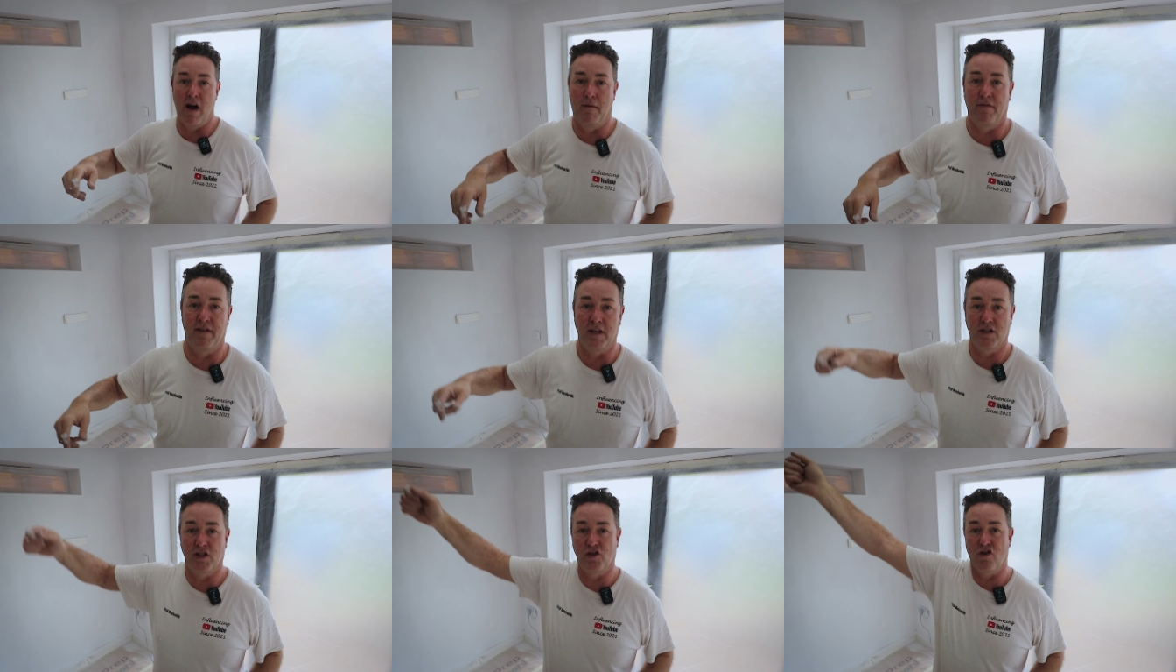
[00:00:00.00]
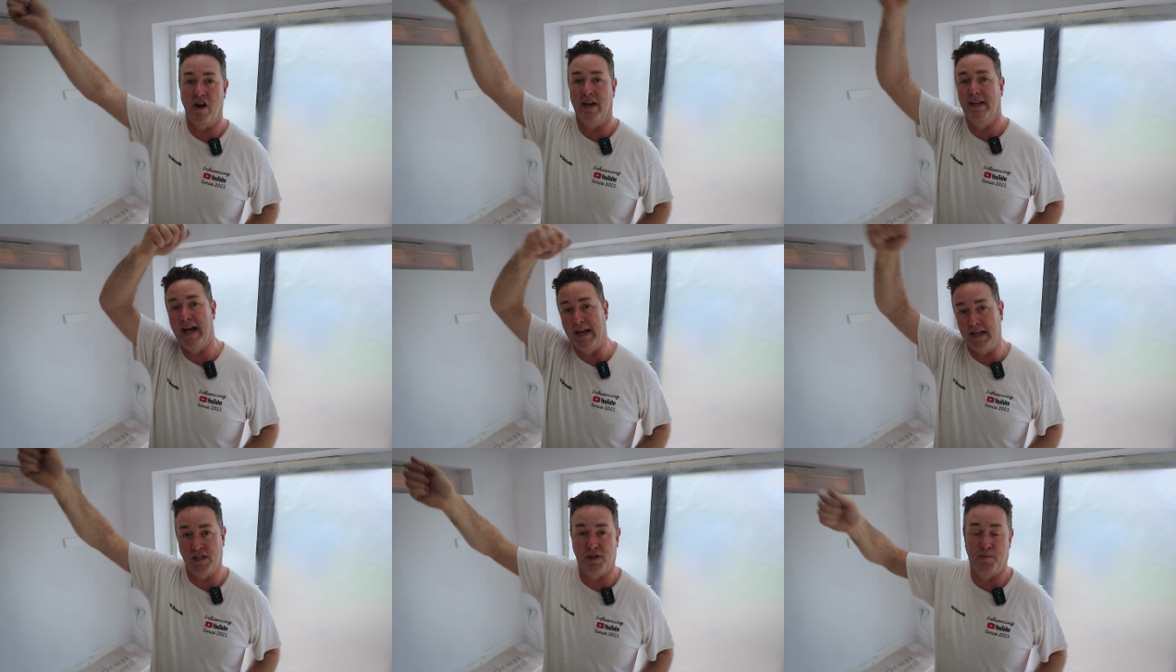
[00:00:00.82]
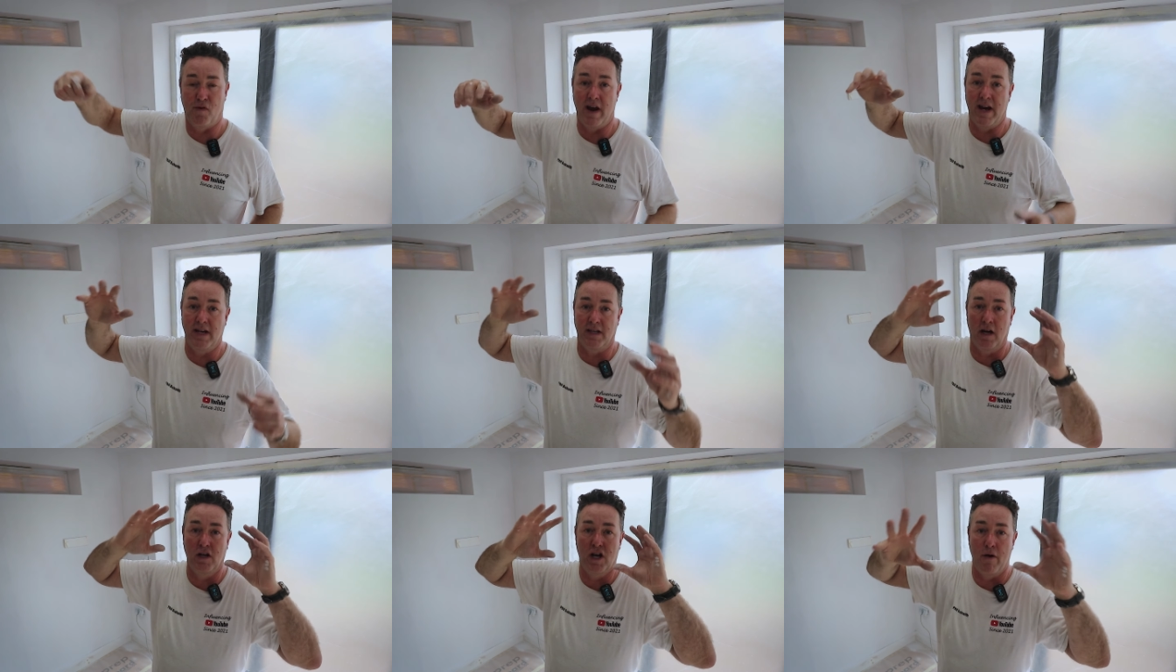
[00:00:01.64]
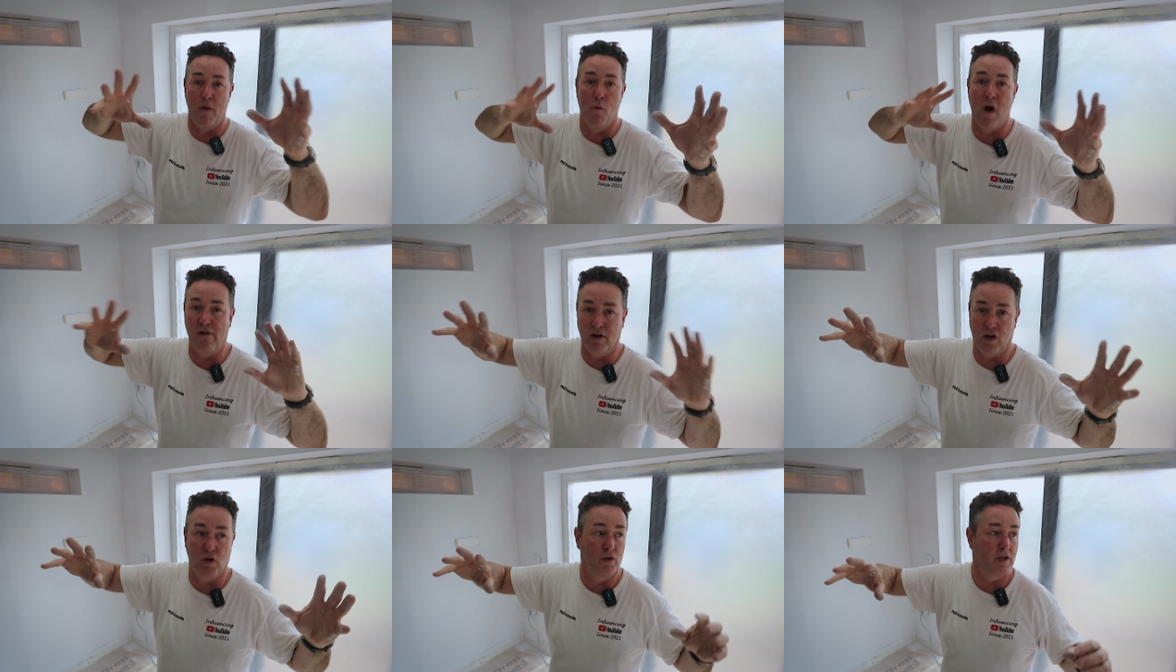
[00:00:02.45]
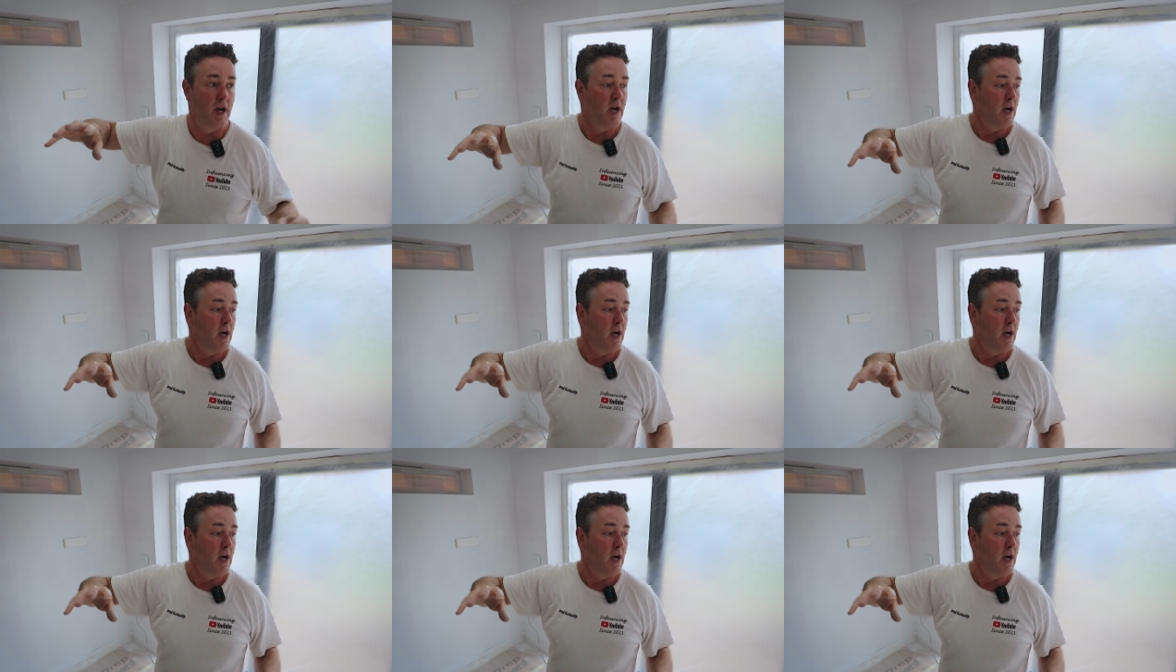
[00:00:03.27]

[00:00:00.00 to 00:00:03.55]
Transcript: round things to try and get it sprayed and going where I could.